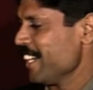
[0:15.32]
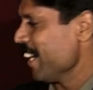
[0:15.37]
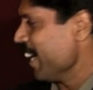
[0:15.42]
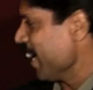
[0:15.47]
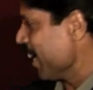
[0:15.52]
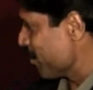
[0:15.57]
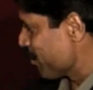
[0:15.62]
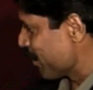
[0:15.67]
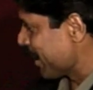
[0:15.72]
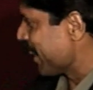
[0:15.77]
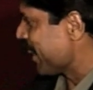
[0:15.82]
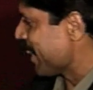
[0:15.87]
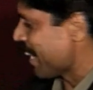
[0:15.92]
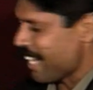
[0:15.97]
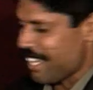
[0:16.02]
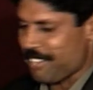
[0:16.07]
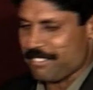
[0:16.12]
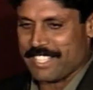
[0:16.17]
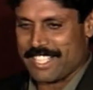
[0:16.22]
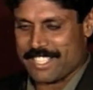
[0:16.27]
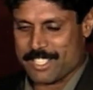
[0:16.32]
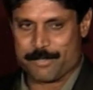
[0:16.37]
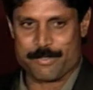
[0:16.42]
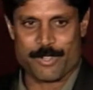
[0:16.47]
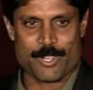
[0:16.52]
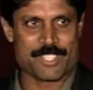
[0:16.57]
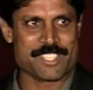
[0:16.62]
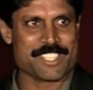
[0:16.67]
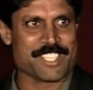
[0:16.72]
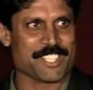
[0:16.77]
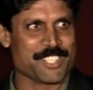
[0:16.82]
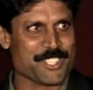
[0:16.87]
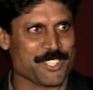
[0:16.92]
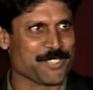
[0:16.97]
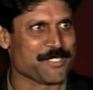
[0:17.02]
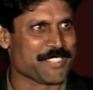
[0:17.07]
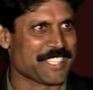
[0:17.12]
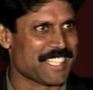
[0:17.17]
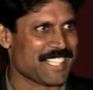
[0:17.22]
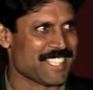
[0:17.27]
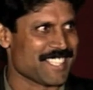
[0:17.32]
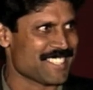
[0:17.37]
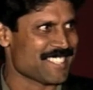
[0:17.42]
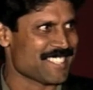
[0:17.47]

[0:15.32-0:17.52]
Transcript: And we can have that sponsor too with us